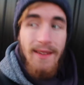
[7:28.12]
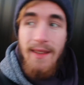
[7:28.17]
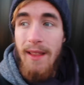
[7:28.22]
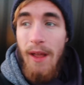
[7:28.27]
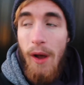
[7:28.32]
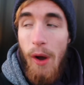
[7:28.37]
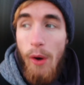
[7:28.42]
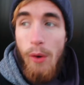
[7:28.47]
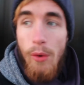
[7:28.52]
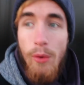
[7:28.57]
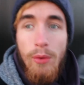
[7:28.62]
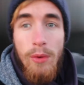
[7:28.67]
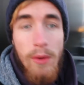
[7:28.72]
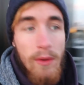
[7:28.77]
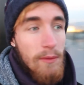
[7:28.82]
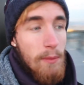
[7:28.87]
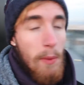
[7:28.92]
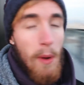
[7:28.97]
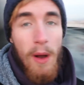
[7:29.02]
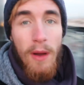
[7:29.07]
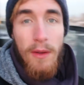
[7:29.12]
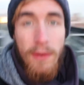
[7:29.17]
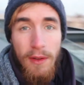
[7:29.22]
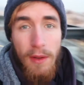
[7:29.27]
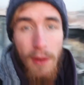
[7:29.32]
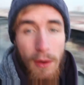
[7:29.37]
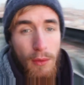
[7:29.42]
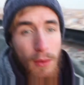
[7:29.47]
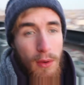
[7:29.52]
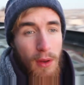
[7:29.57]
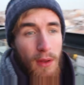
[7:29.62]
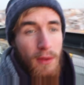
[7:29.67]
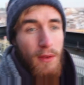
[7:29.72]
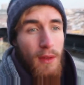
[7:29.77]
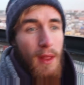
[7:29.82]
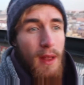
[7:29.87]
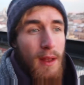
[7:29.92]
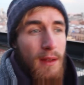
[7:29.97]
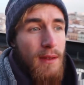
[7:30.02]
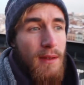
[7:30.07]
See the whole of Barcelona, so
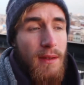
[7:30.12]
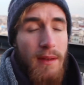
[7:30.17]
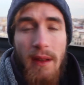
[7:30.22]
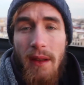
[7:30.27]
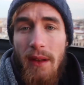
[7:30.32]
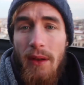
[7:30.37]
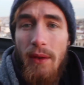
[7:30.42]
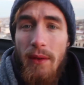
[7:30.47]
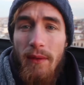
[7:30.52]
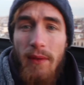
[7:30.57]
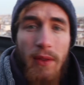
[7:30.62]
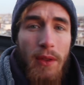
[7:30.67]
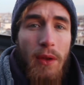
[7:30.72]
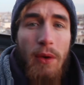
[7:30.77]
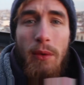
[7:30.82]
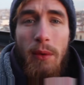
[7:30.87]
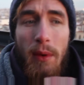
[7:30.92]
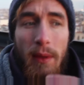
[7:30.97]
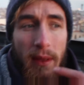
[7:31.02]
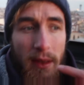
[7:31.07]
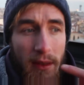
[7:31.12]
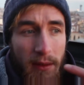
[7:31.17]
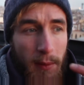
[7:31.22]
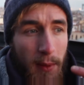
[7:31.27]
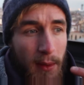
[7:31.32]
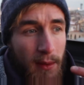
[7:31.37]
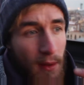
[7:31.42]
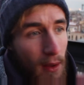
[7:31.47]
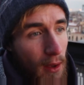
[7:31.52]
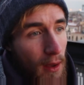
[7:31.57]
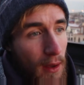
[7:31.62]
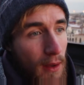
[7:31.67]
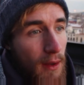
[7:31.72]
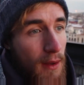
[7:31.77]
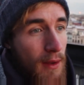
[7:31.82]
that's, I don't even know what these bits are.